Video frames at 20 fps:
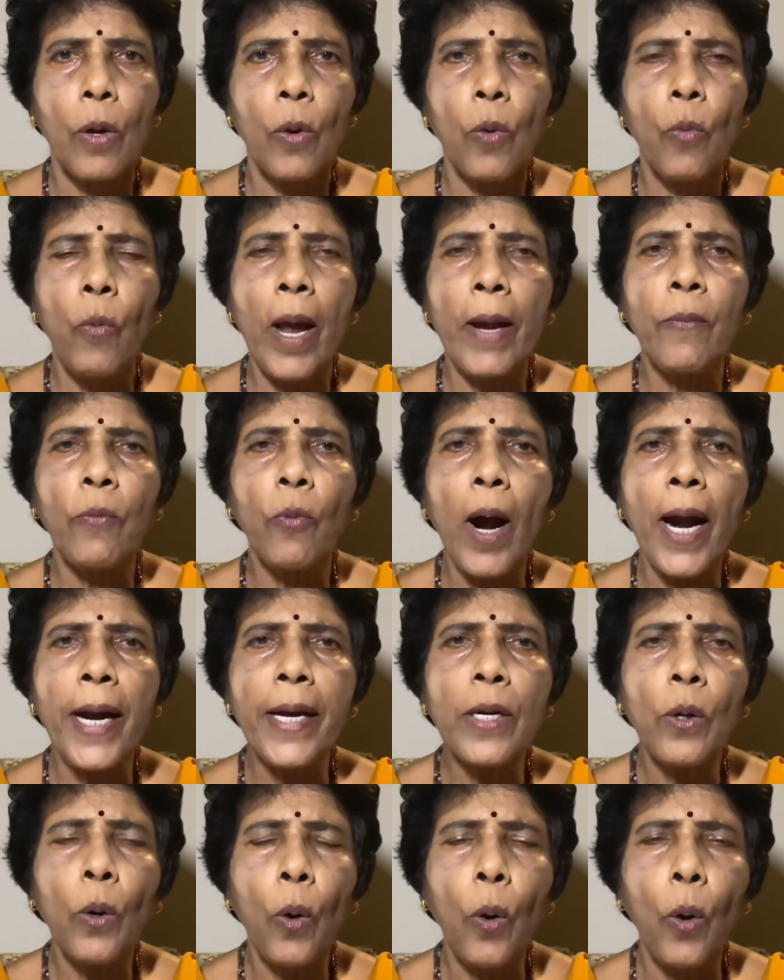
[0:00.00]
When
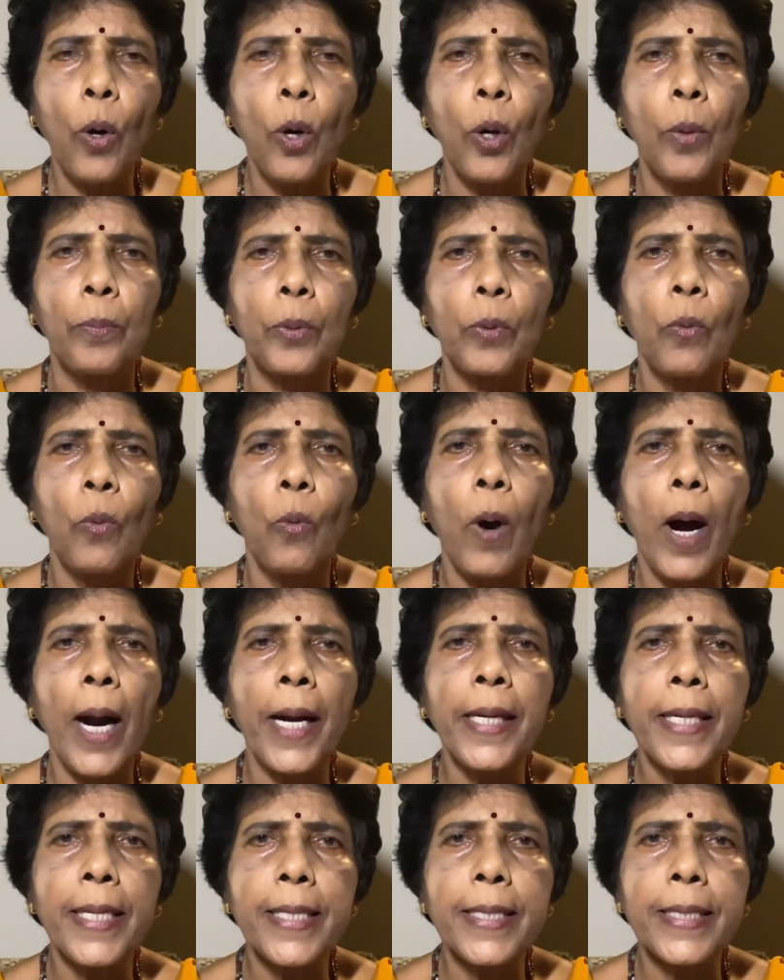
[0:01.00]
one hope,
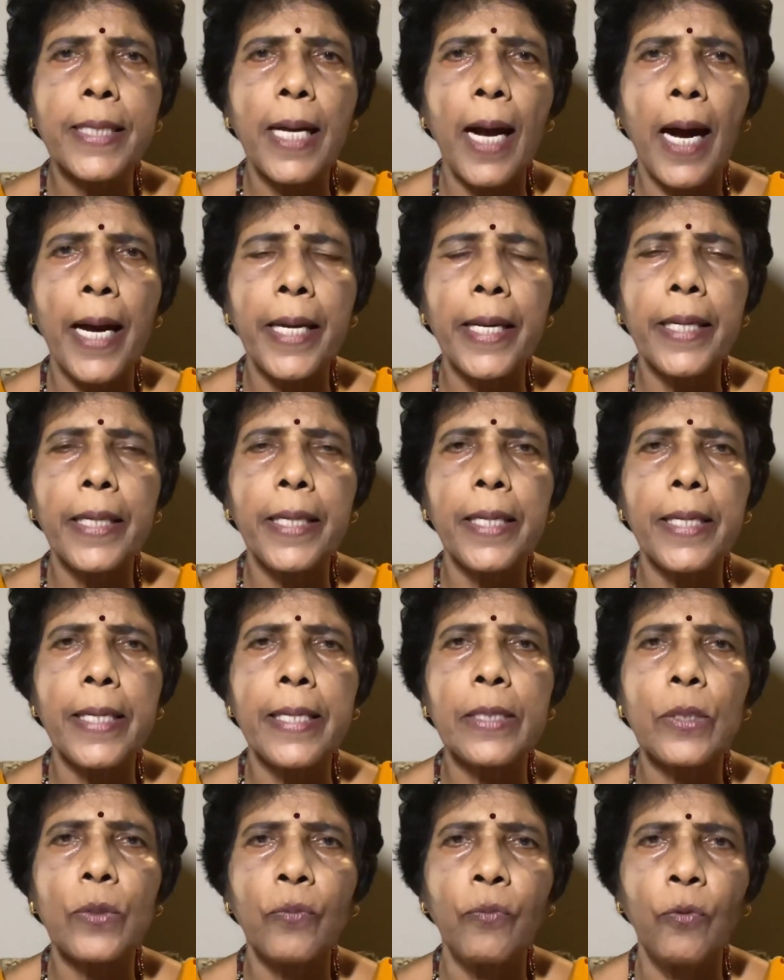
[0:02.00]
one desire
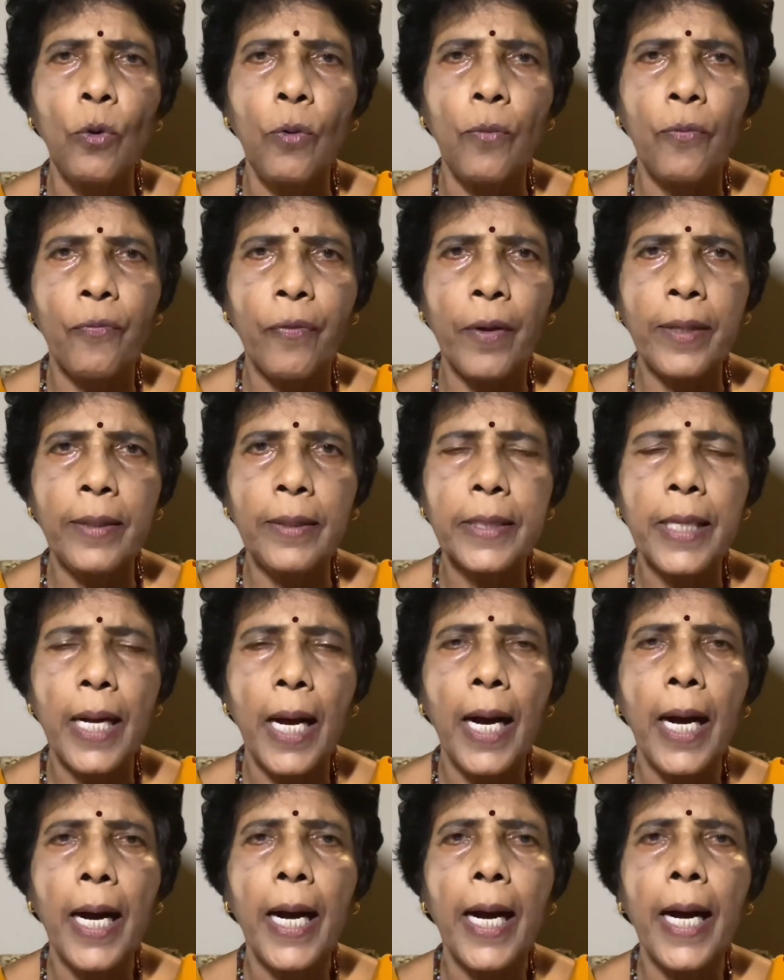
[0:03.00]
is fulfilled,
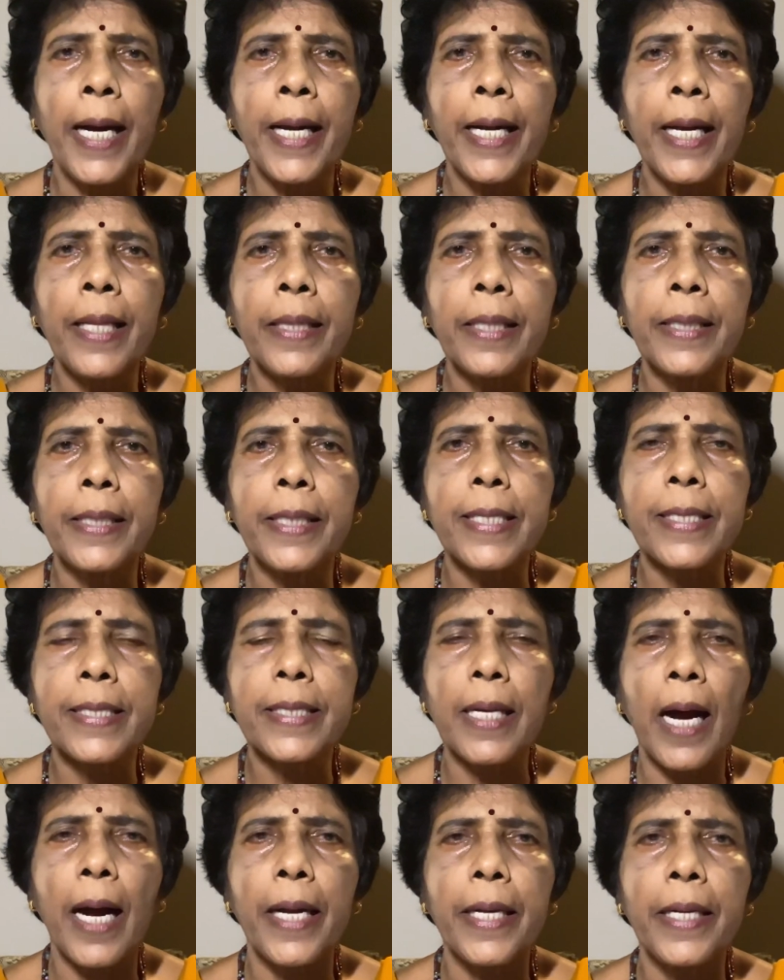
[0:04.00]
another
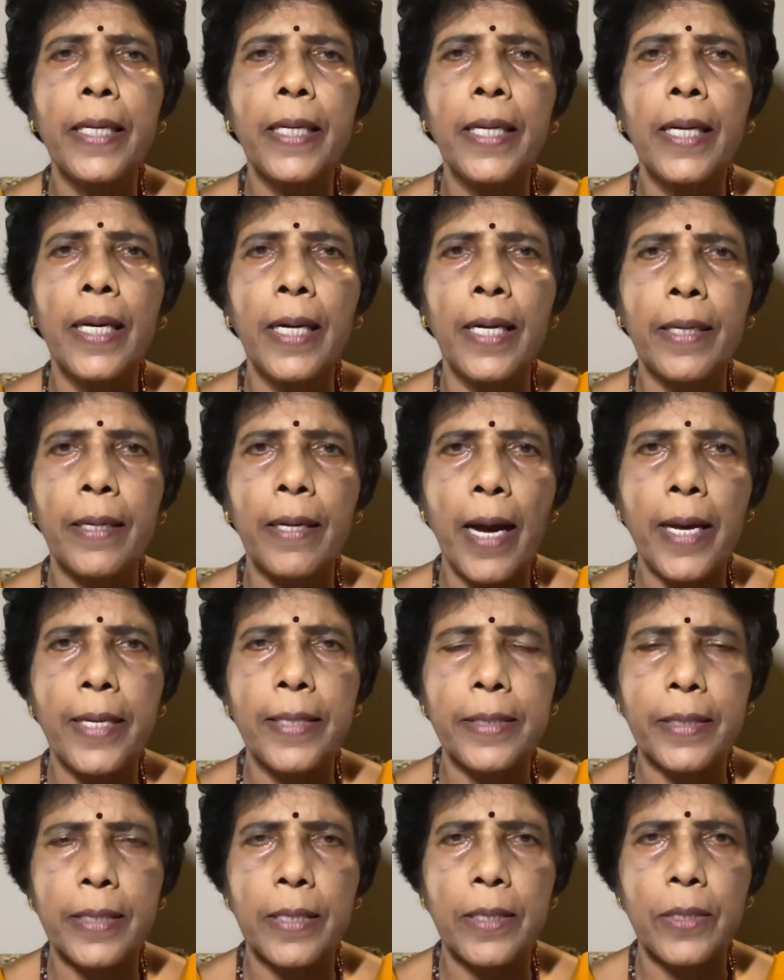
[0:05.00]
desire
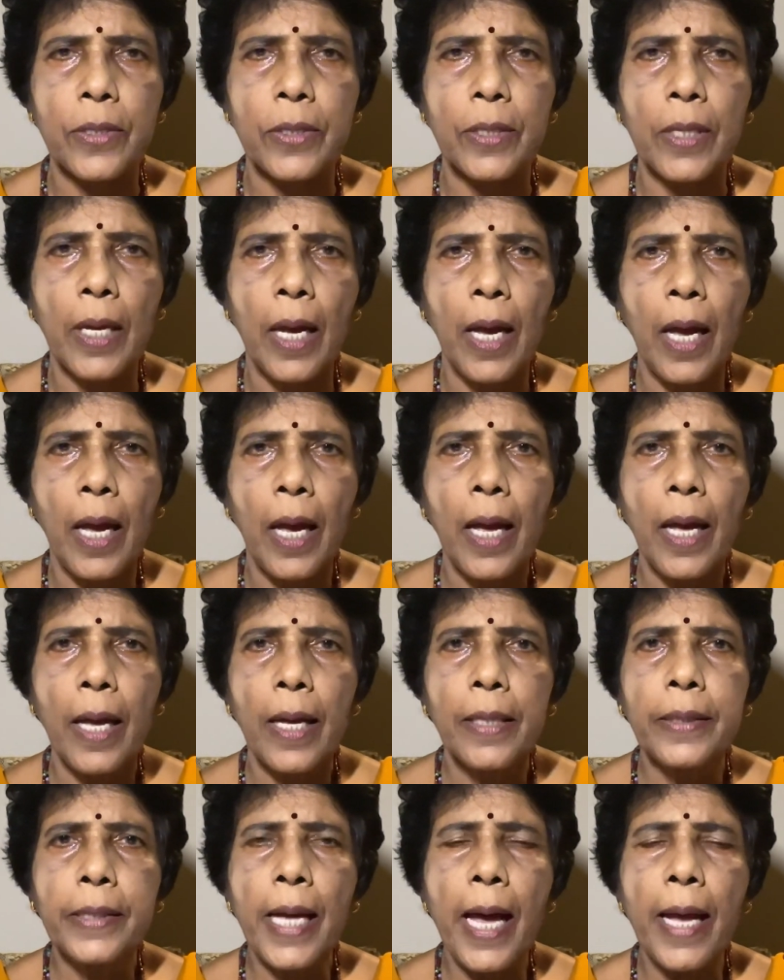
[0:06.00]
arises.
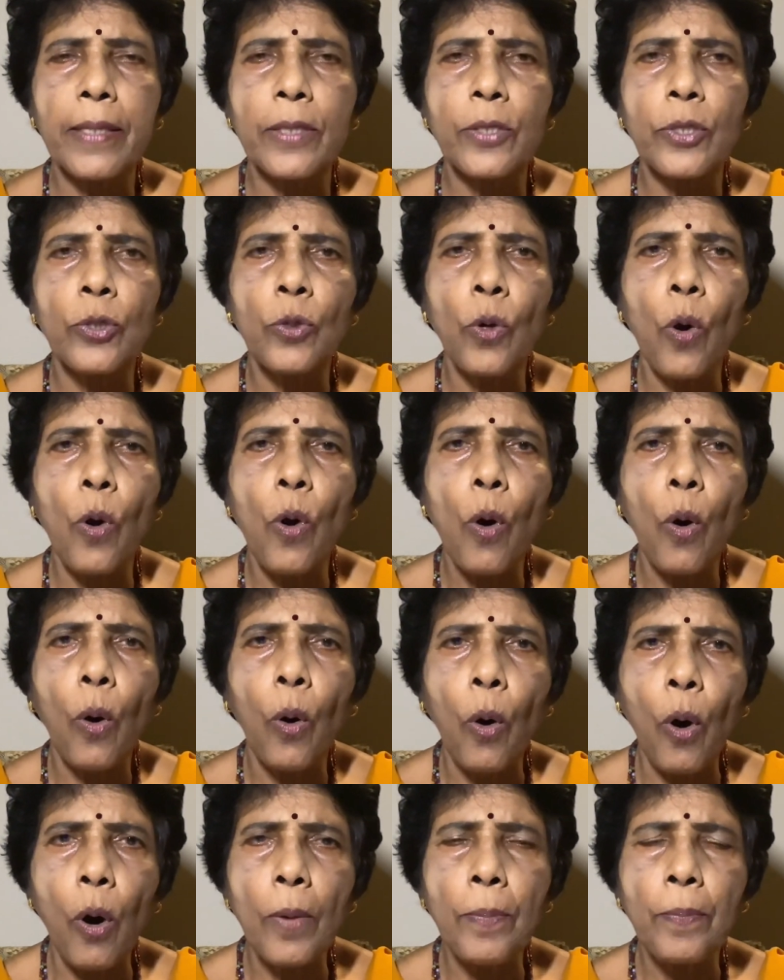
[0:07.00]
There is no
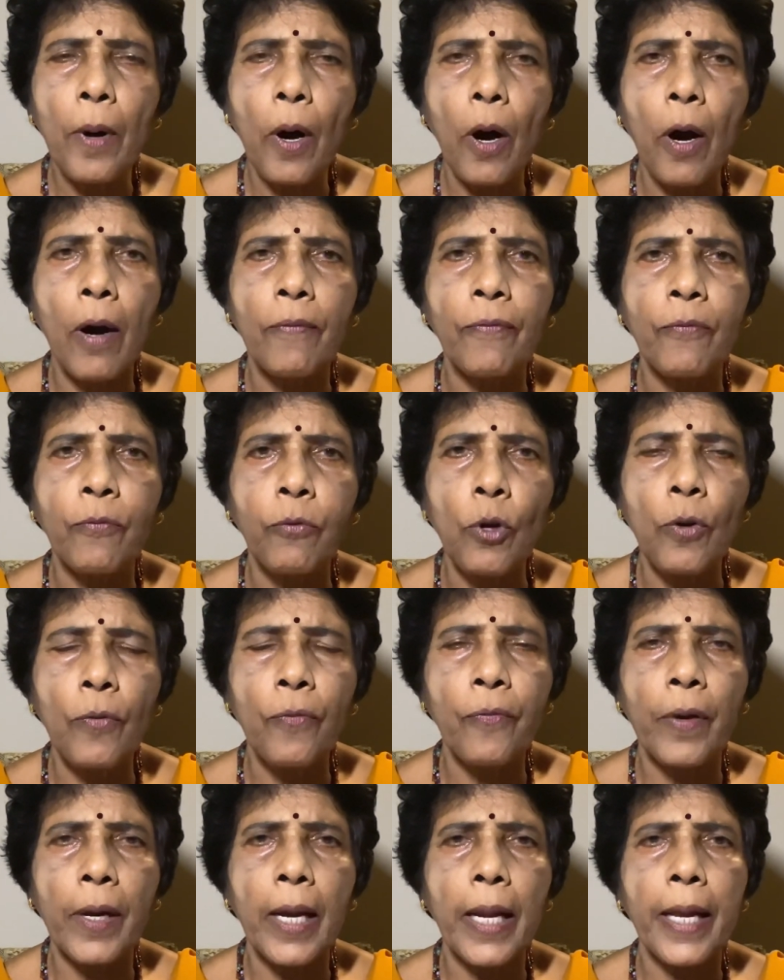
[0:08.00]
hope of
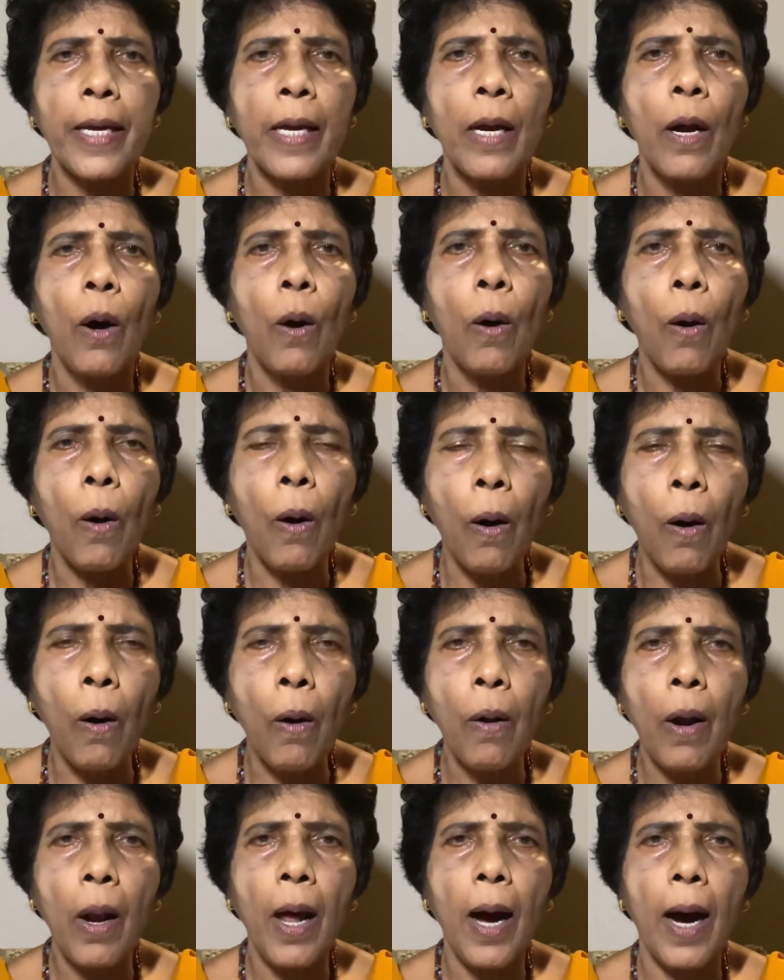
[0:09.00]
fulfilling
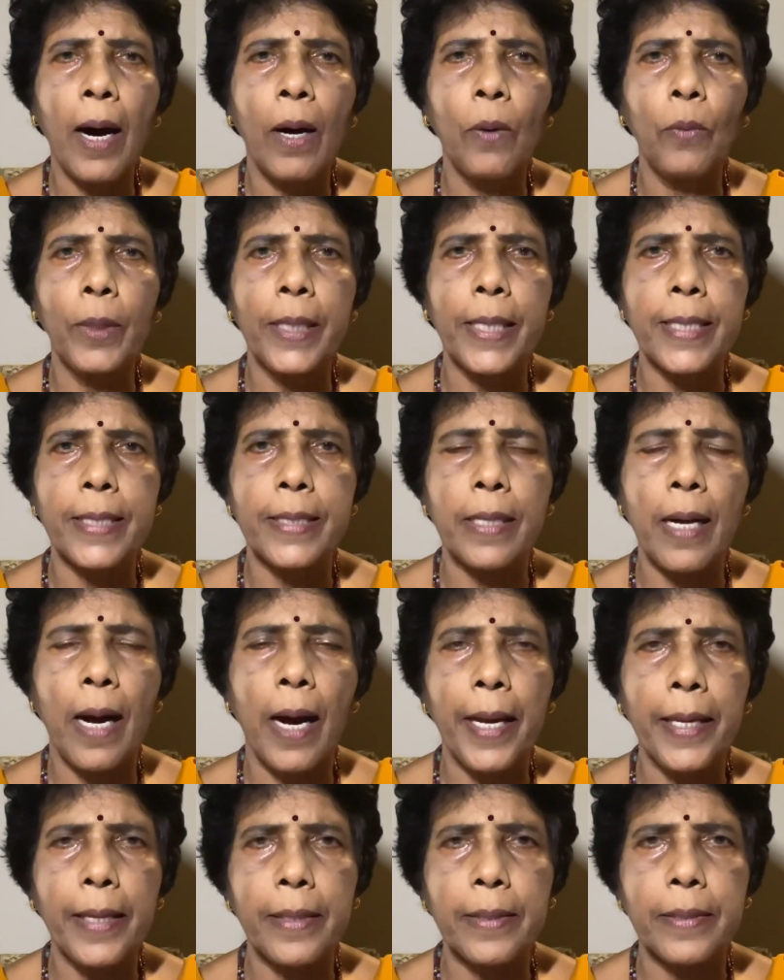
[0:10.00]
all our
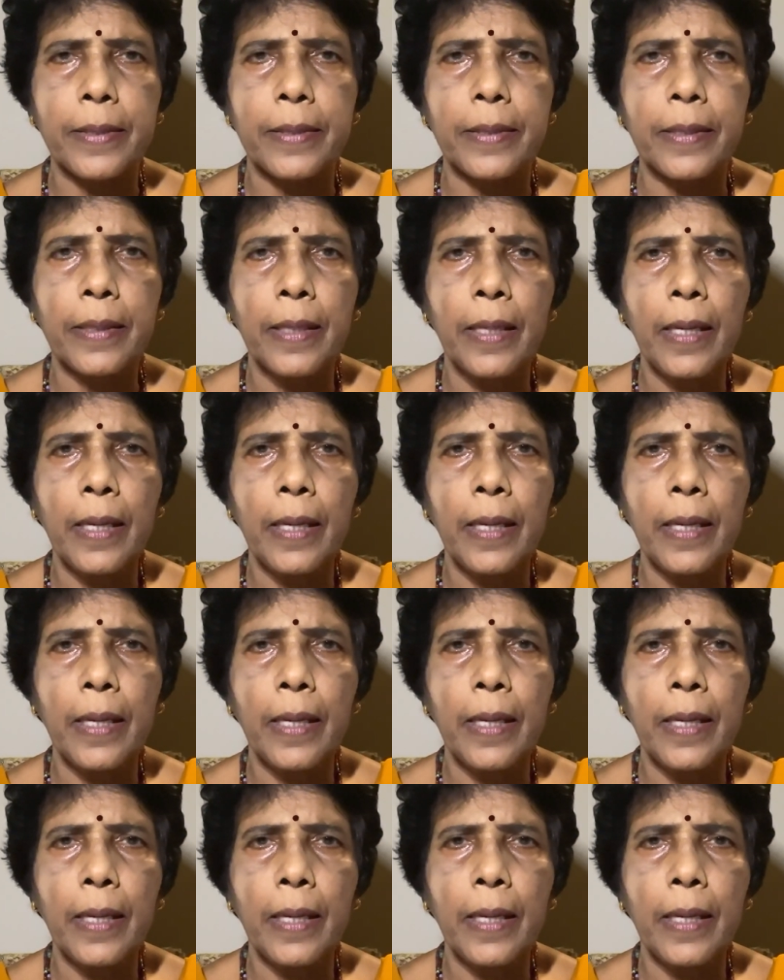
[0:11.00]
desires.